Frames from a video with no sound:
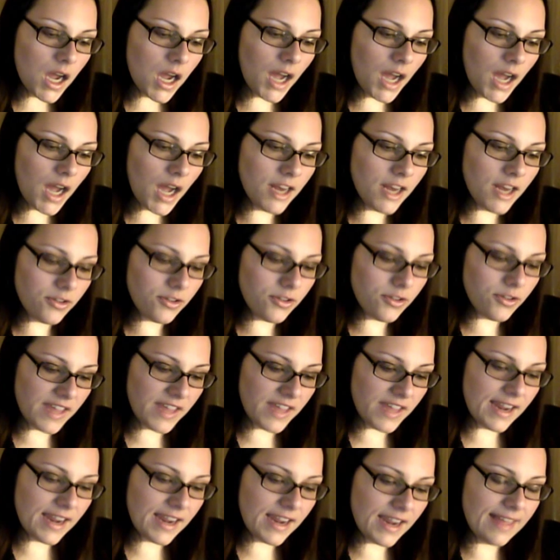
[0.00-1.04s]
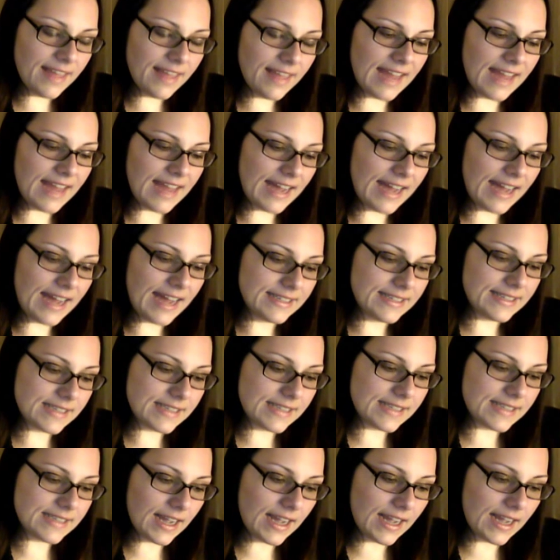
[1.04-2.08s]
Another thing
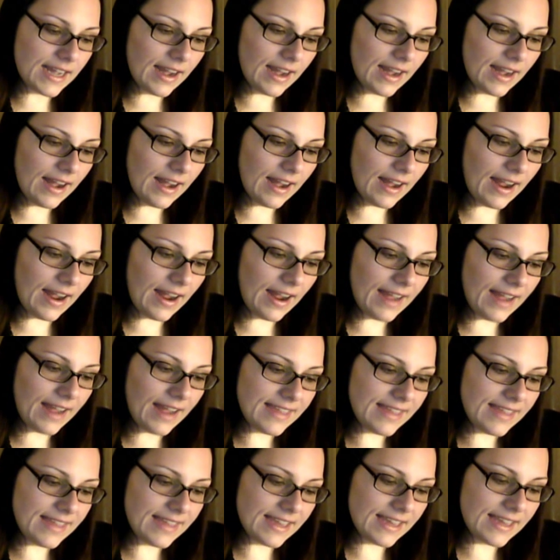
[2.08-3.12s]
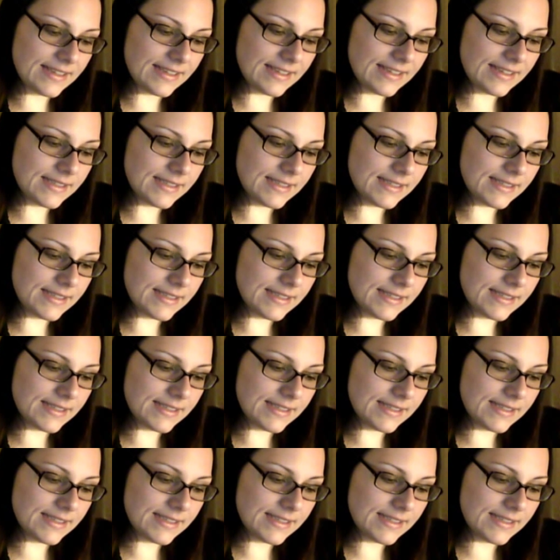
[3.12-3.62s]
that I think is